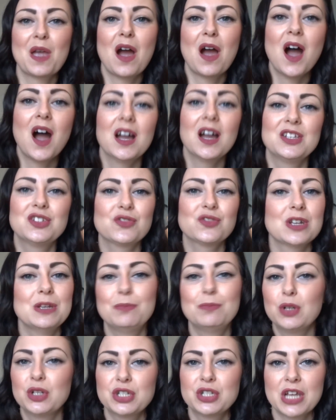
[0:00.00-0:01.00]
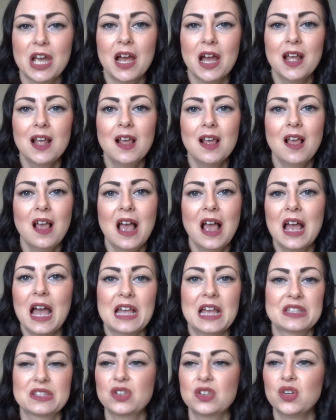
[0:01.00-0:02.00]
high street blusher.
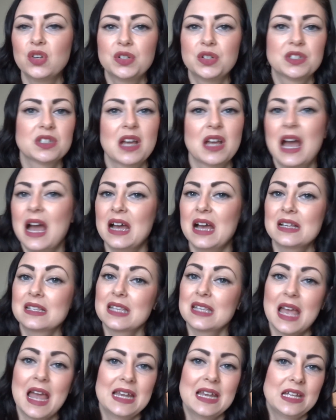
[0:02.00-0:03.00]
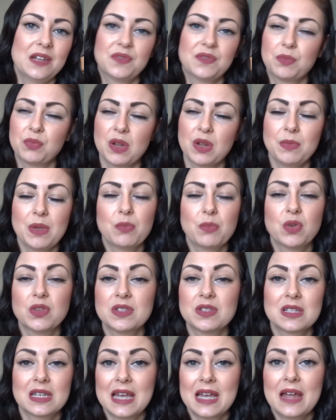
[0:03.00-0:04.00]
As good as any of the premium
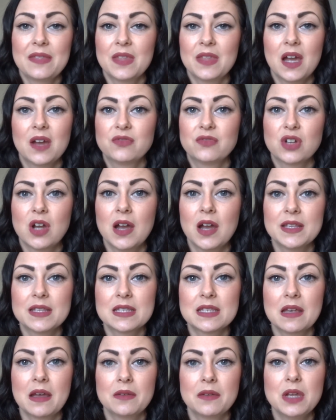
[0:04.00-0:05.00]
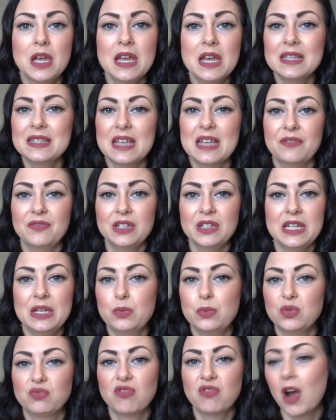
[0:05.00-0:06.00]
ones again that I've tried, so definitely
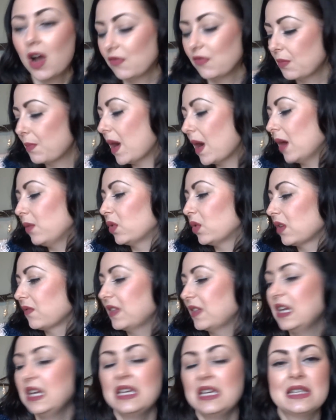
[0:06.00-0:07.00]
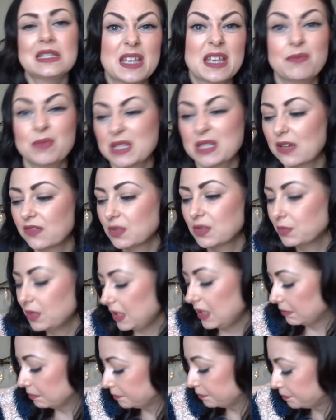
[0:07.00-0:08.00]
would rather buy one of these, save myself some money.